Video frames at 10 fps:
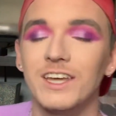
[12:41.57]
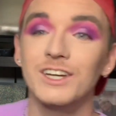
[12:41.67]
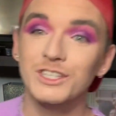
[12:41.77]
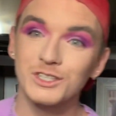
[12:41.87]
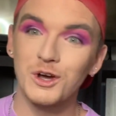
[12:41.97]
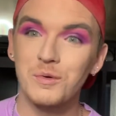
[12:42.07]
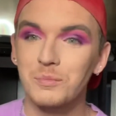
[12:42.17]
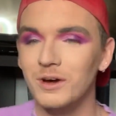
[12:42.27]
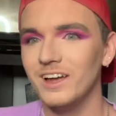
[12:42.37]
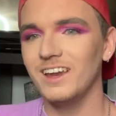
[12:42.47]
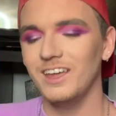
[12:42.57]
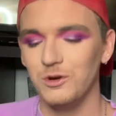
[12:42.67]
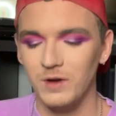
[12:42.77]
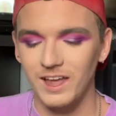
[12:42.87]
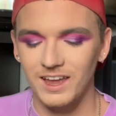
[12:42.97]
that is so pretty.
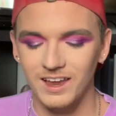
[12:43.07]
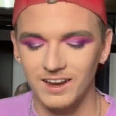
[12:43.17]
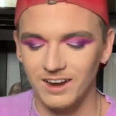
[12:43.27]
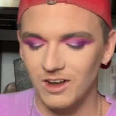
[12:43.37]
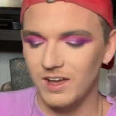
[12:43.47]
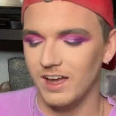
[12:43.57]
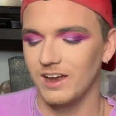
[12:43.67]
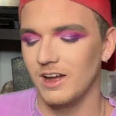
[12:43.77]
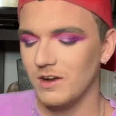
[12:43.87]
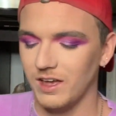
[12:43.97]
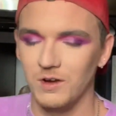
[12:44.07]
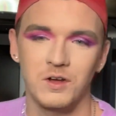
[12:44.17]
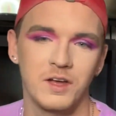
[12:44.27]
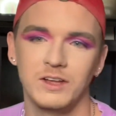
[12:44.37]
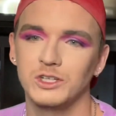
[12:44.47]
Wait, okay.
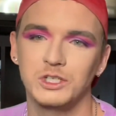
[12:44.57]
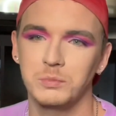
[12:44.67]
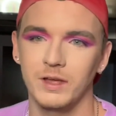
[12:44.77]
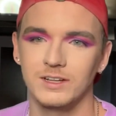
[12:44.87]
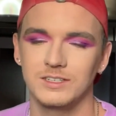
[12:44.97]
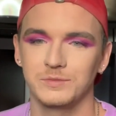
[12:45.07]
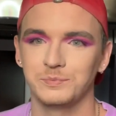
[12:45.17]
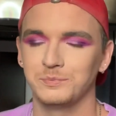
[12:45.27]
Change of plans.